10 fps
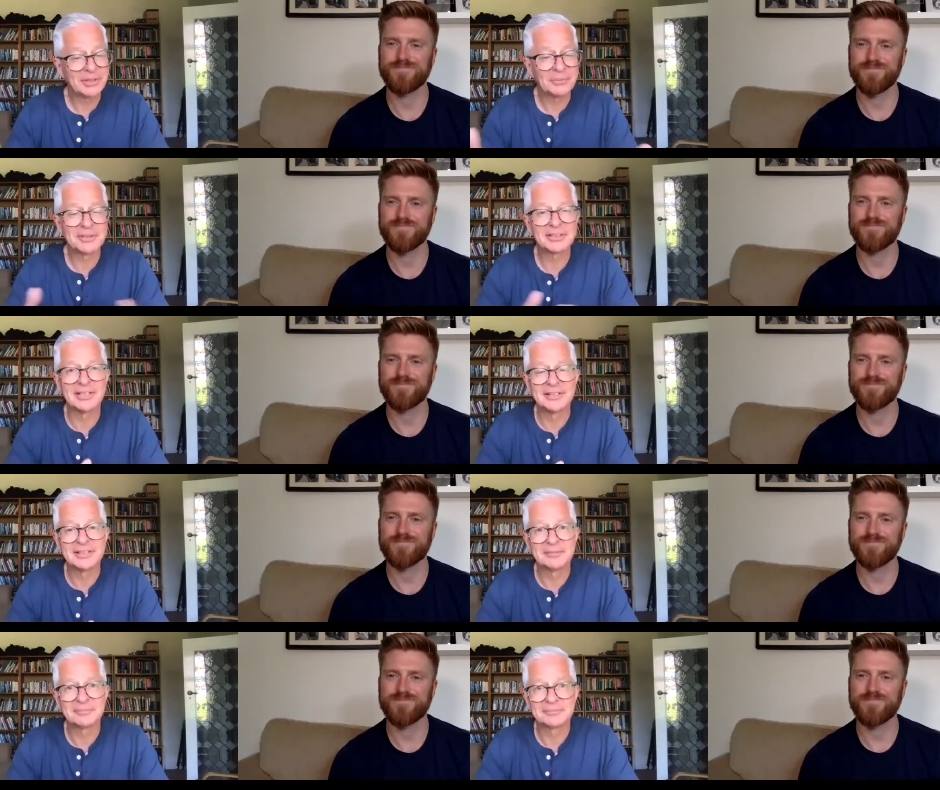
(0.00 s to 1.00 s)
Speaker 1: what He's
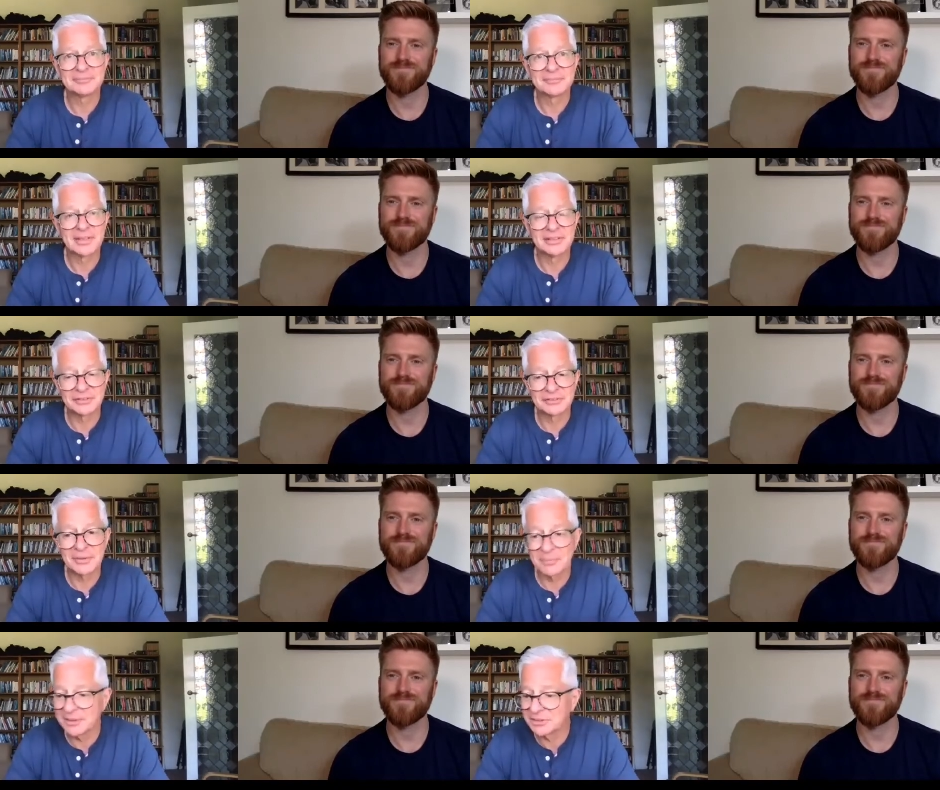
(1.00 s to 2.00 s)
like. It's a
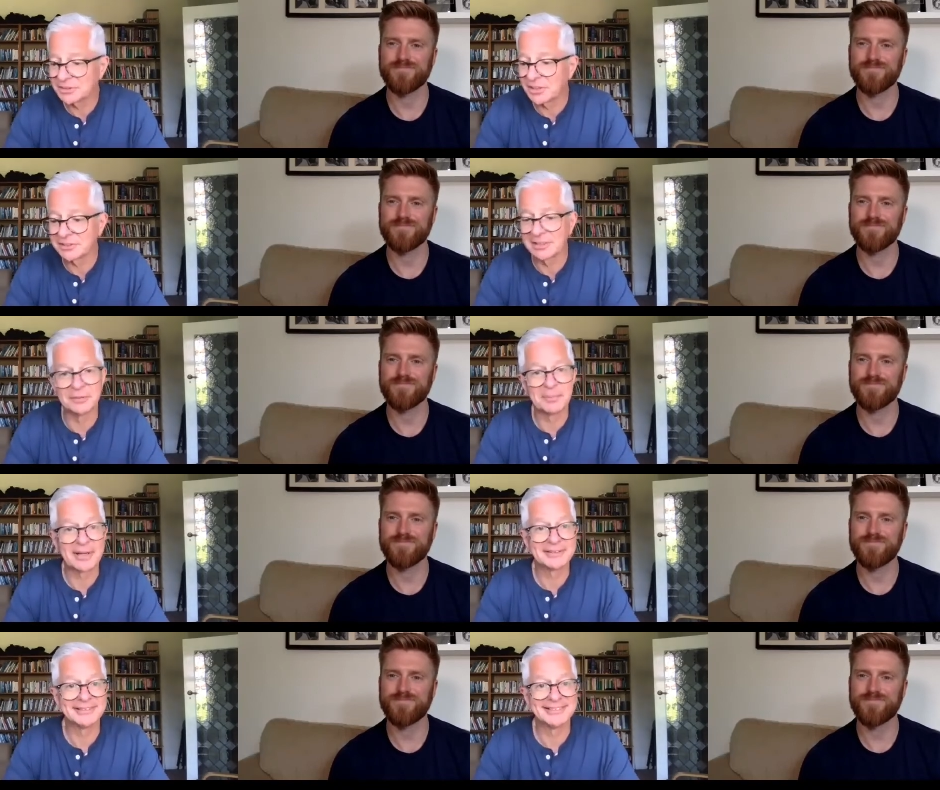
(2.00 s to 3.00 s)
great way to start a little
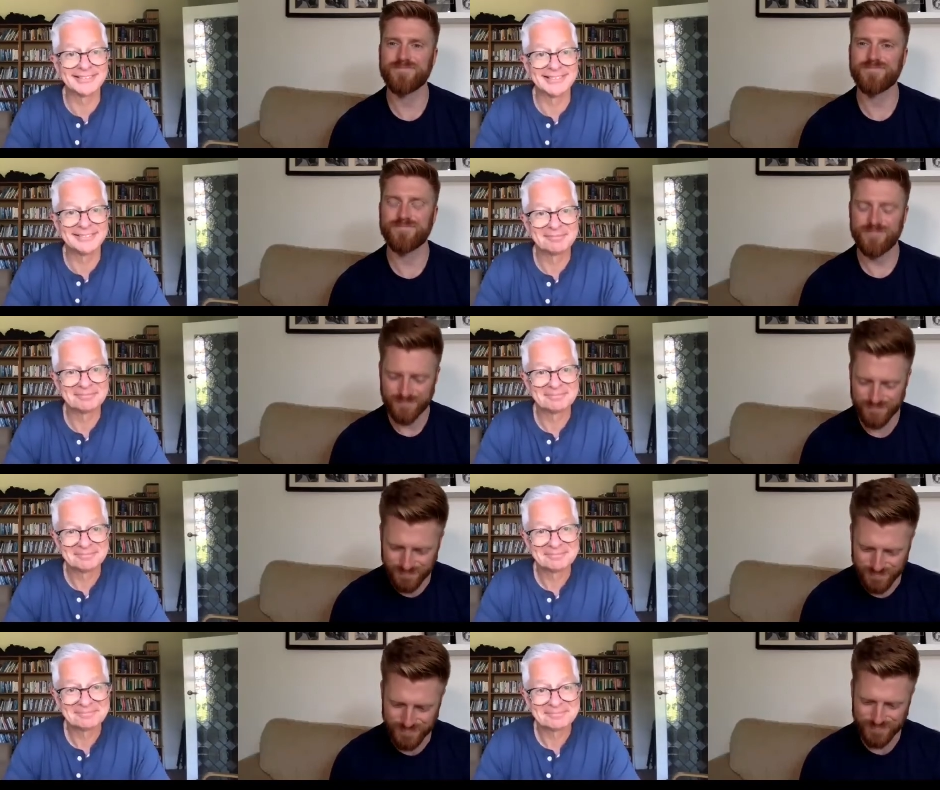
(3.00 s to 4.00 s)
passage, isn't it?
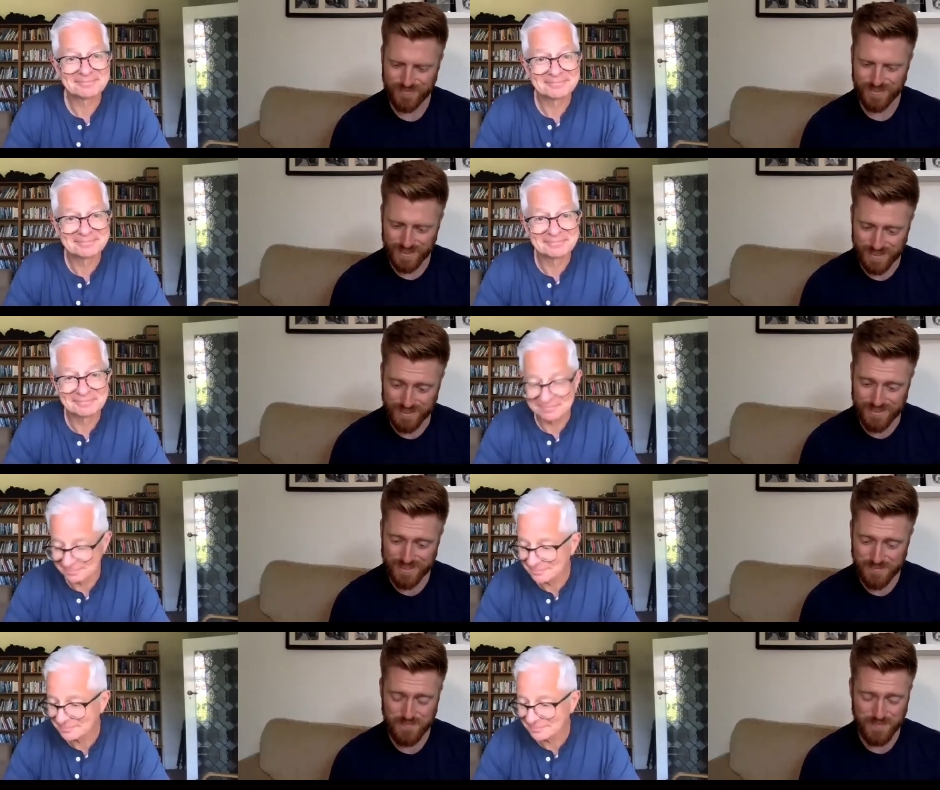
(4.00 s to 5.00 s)
Mm, it
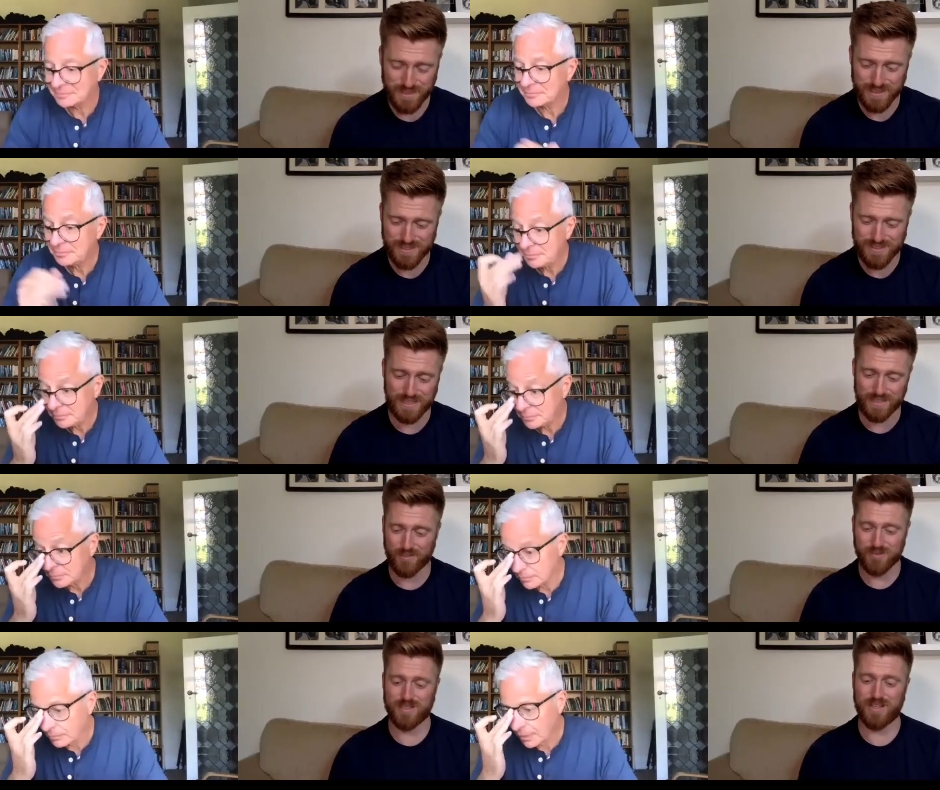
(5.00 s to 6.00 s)
is.
Speaker 2: It is.
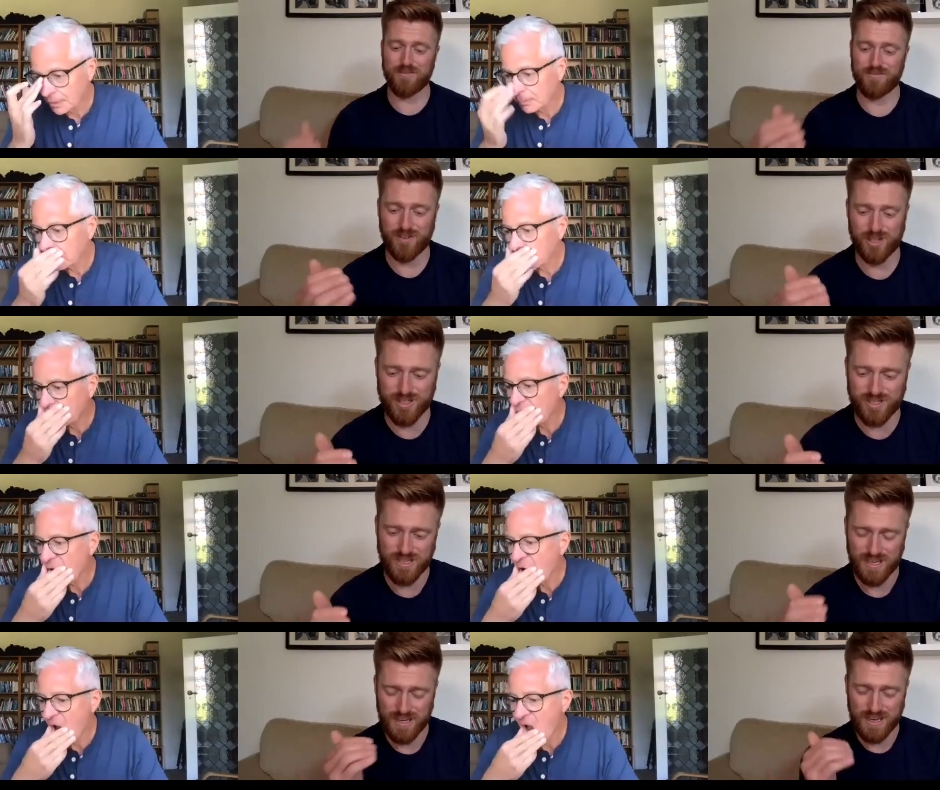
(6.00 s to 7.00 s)
And obviously, like verse